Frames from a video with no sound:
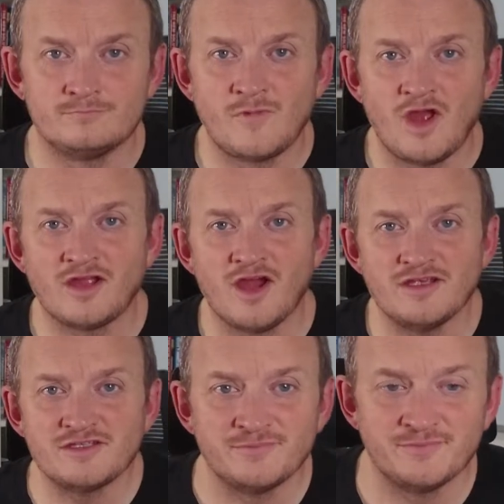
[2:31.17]
Hi
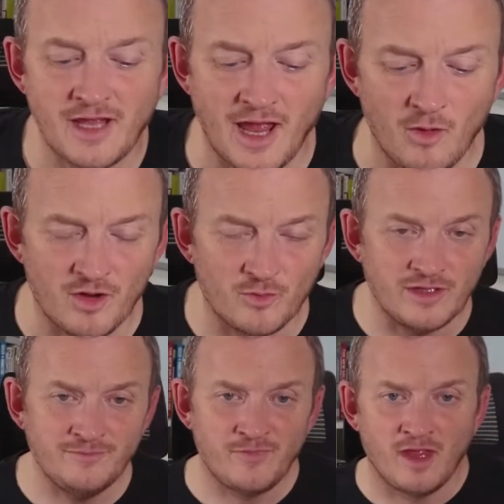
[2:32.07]
guys, how are
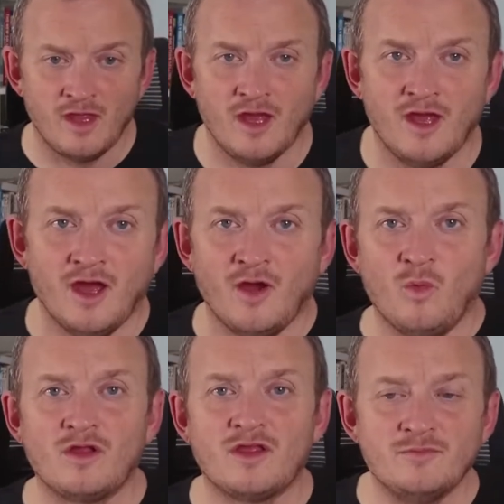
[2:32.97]
we?
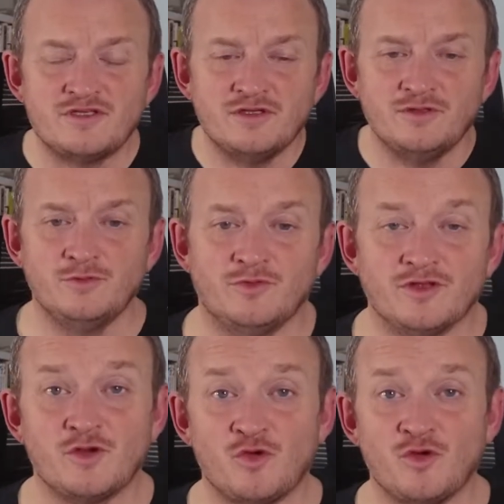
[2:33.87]
Welcome to
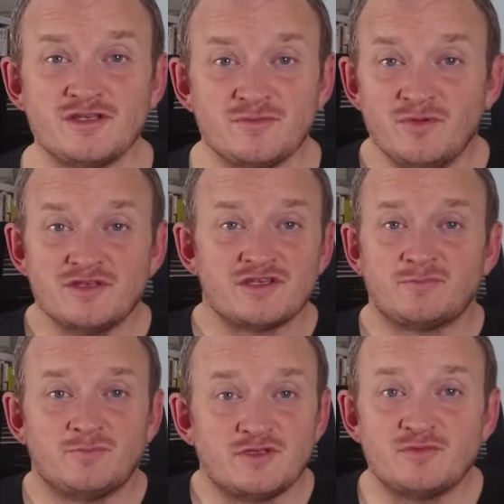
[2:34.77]
the
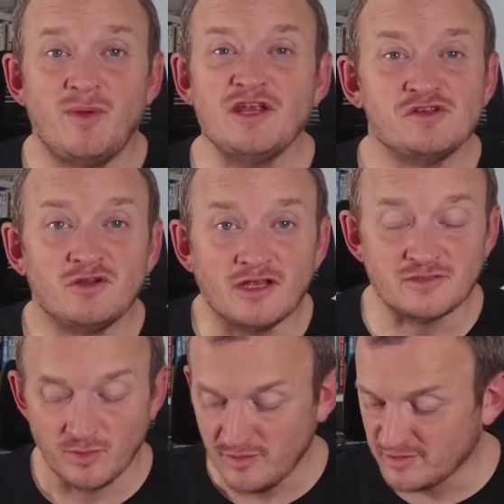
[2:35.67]
Christmas special, I
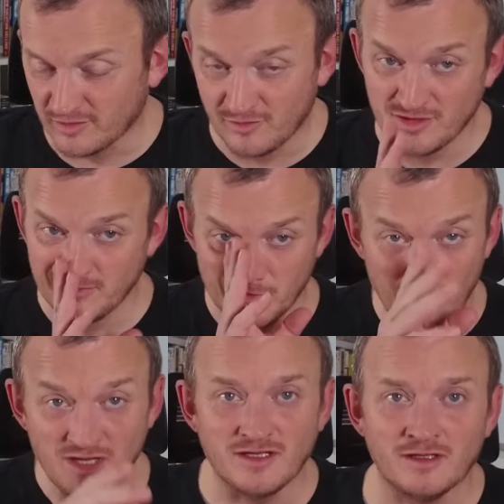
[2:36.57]
suppose, and the Christmas
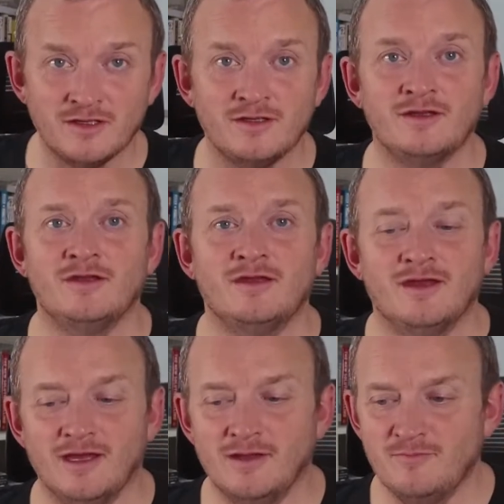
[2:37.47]
week.
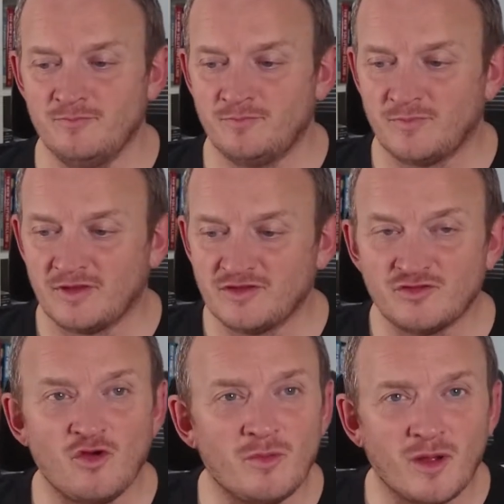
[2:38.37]

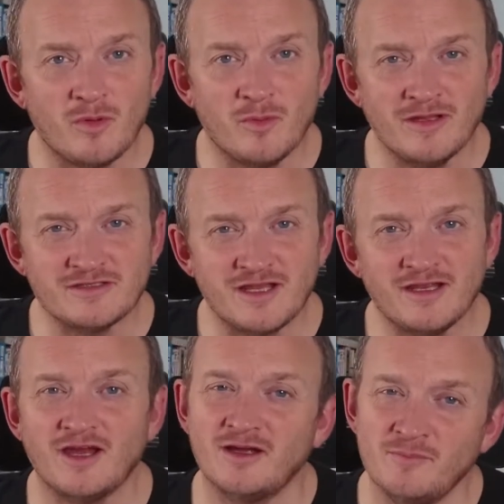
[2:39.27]
Sorry I'm a couple of minutes
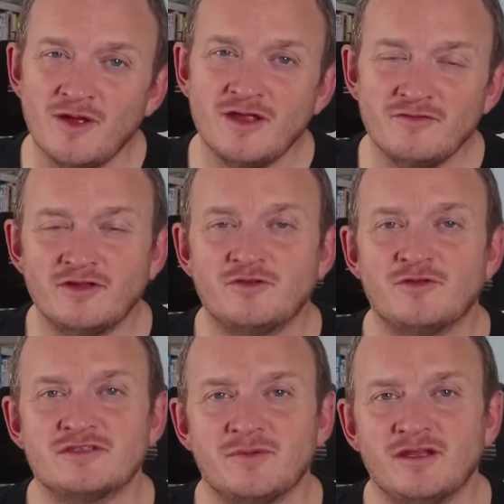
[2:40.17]
late. I may have
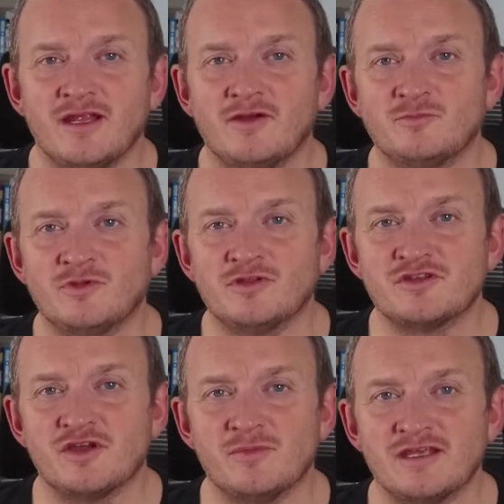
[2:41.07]
underestimated how much
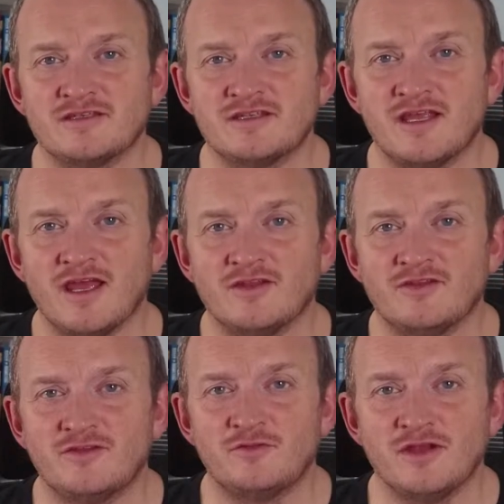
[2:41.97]
time it takes to get
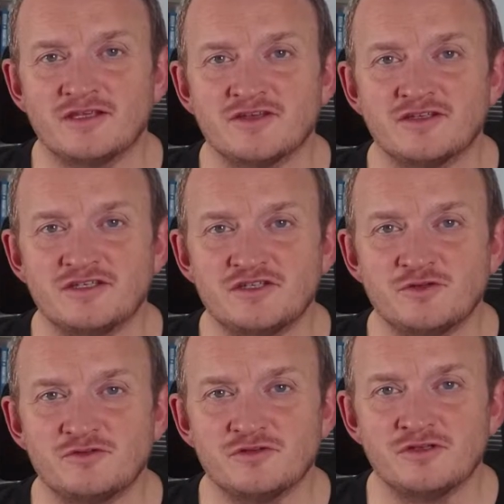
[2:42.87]
3 excited
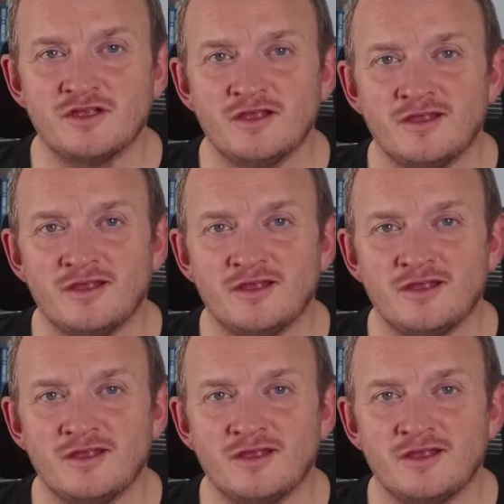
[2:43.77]
children